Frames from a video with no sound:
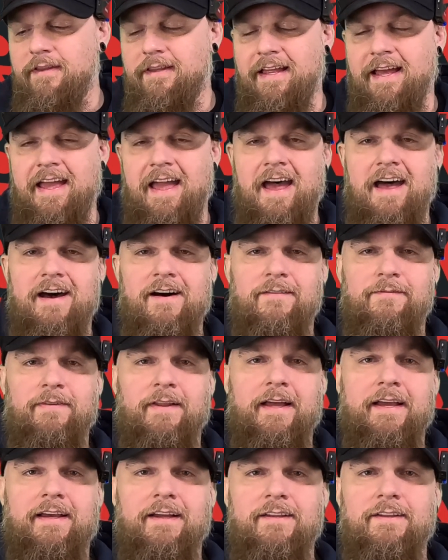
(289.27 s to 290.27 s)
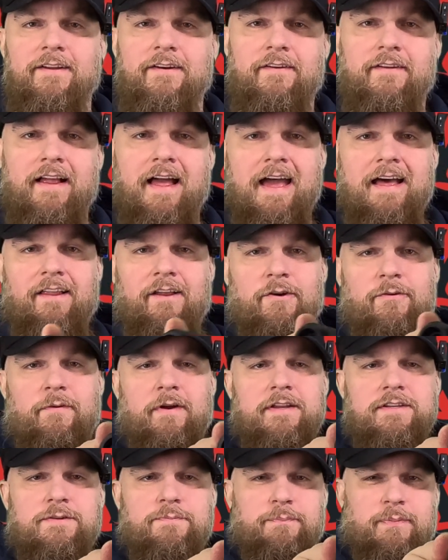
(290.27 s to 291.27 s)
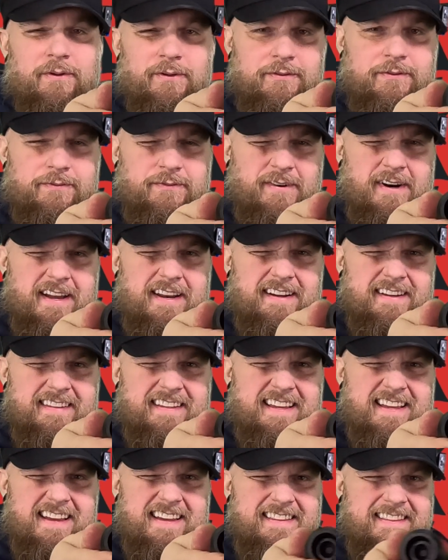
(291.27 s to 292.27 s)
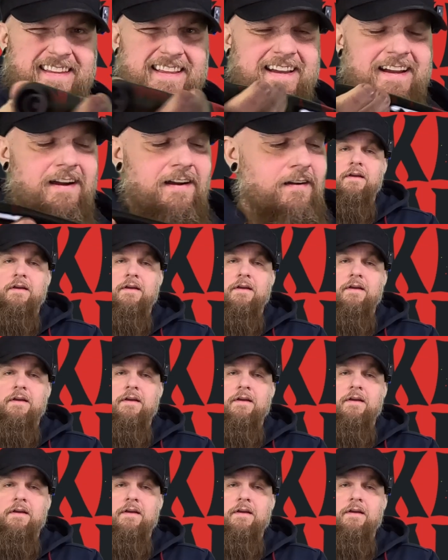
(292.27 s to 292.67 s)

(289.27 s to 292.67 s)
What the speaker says: They have like a little Allen wrench bolt right on the end there.